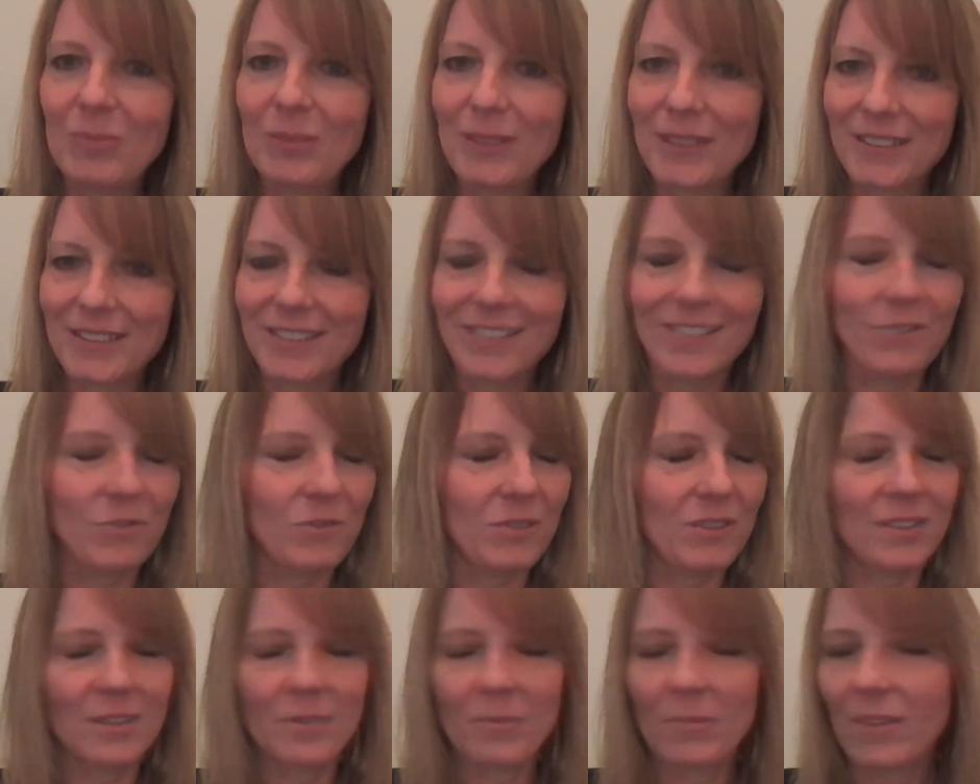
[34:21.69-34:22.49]
but
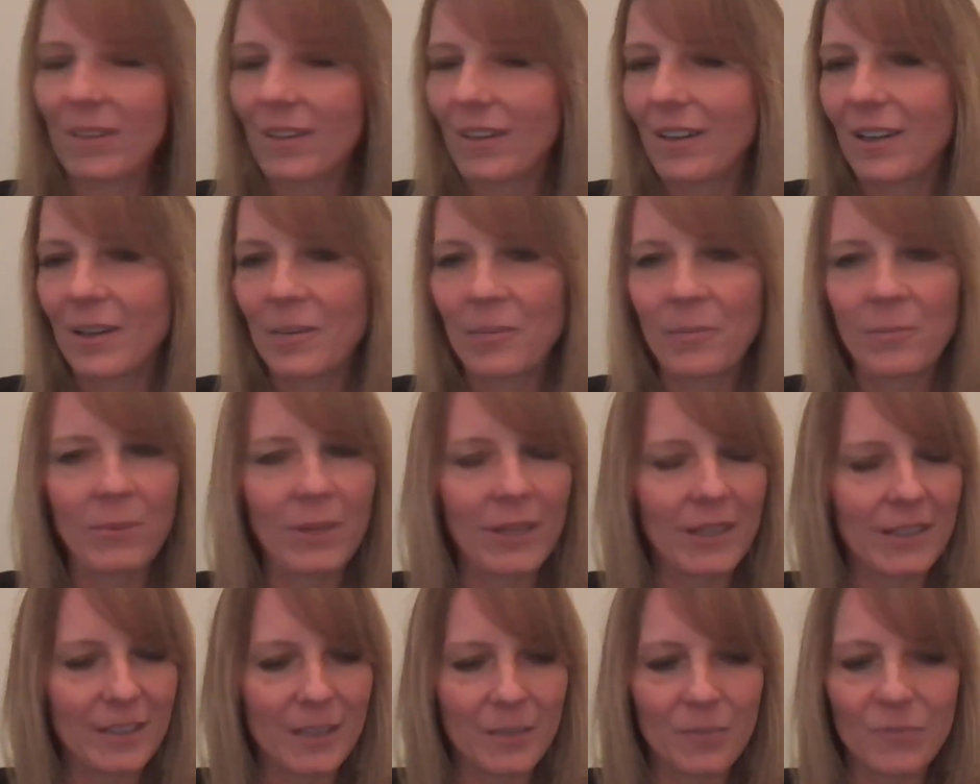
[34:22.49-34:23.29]
was something I
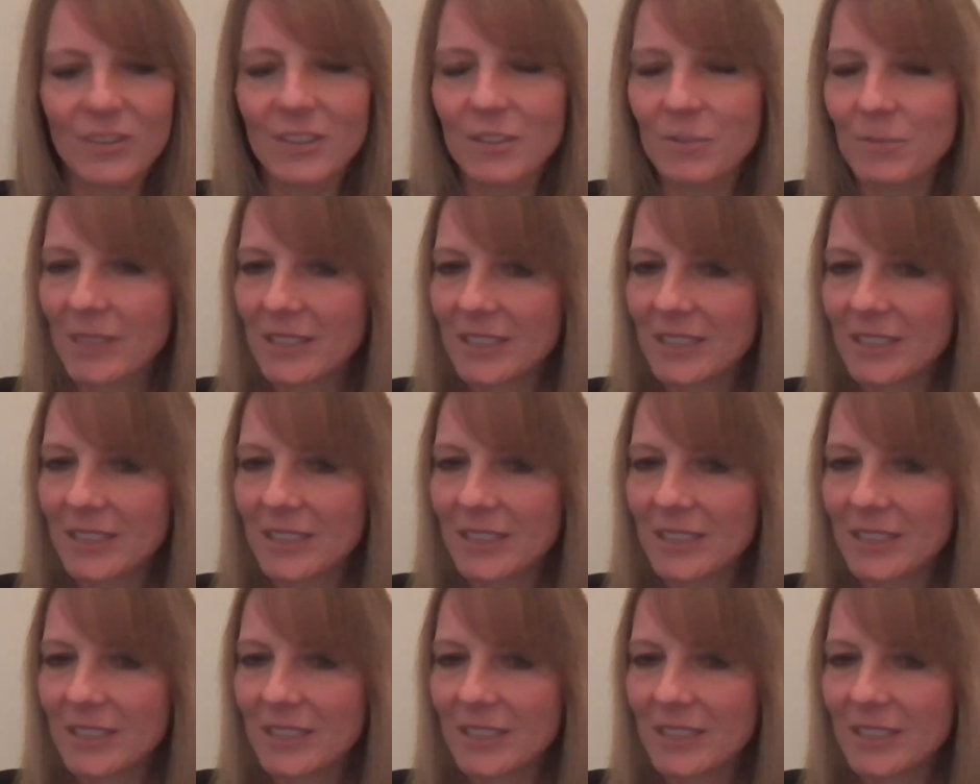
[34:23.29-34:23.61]
picked up with